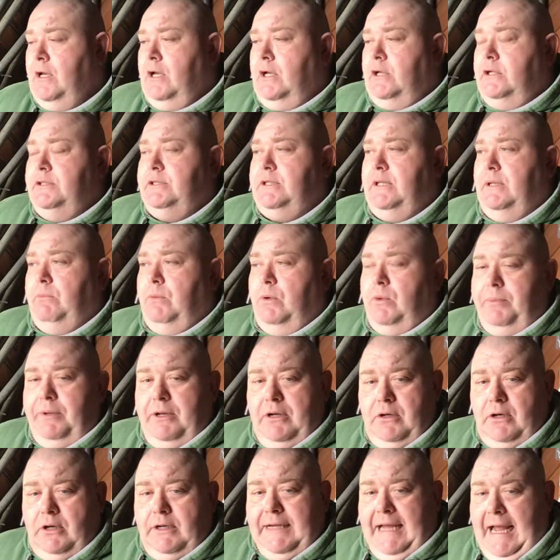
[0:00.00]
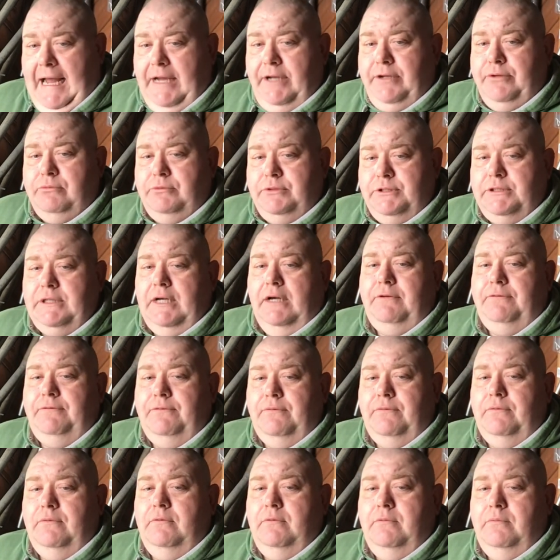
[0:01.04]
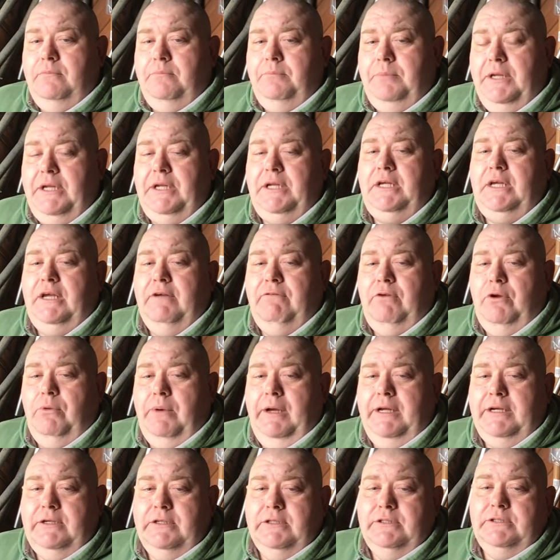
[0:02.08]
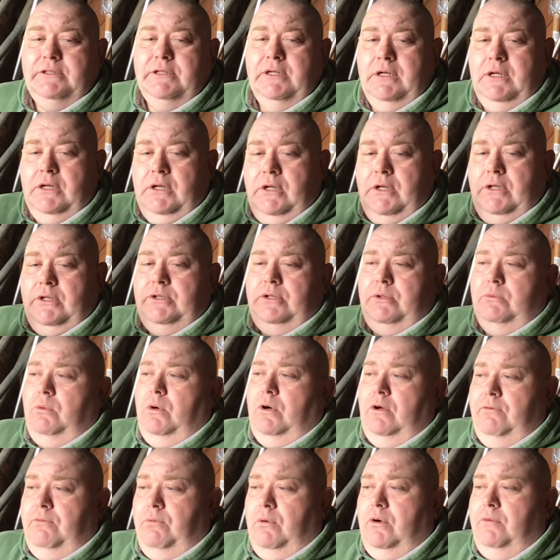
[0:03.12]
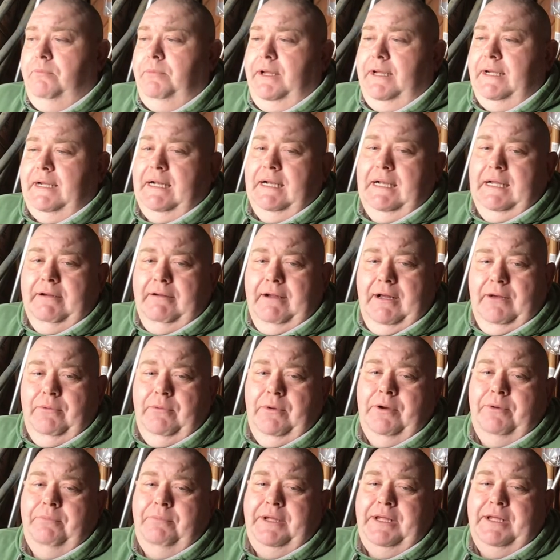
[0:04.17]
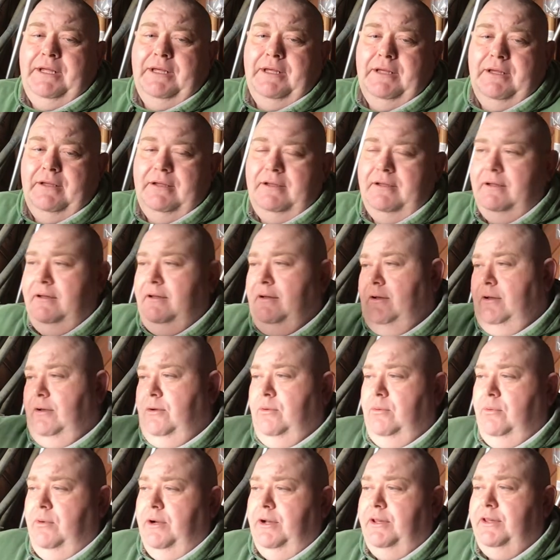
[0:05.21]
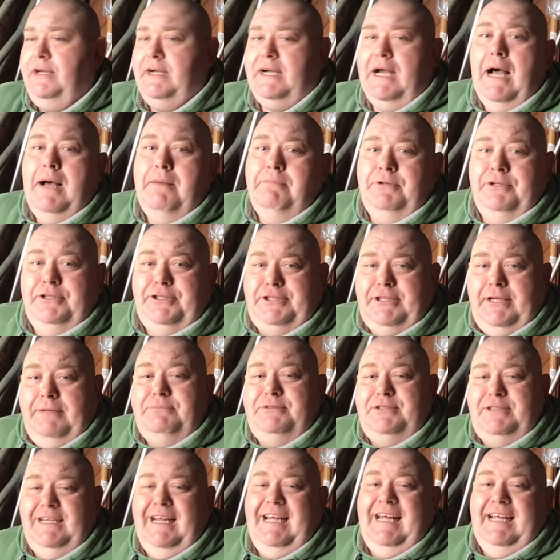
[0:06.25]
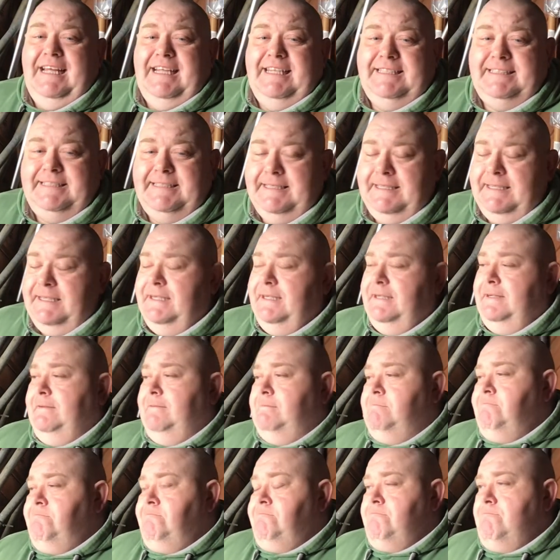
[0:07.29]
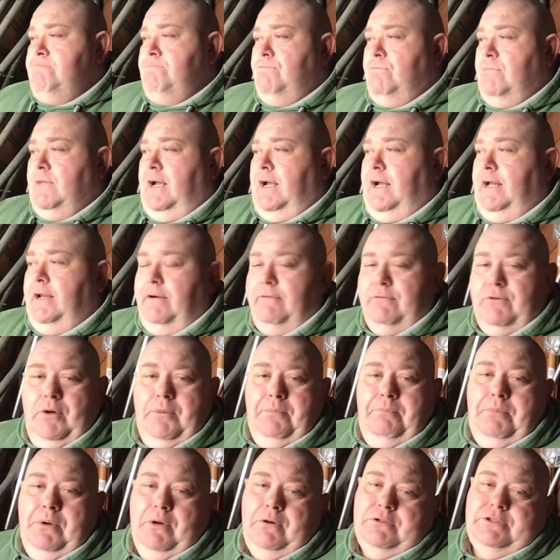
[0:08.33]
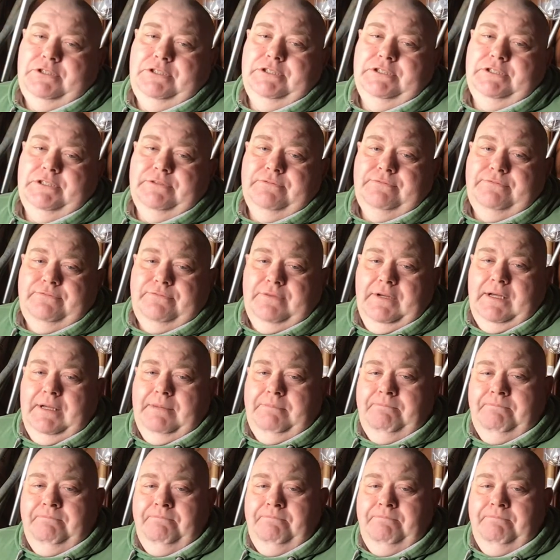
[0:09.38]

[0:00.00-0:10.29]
So there will be a lot of candle stuff being given away, because the wife wanted me to clear out one of the cupboards upstairs, and I've got boxes of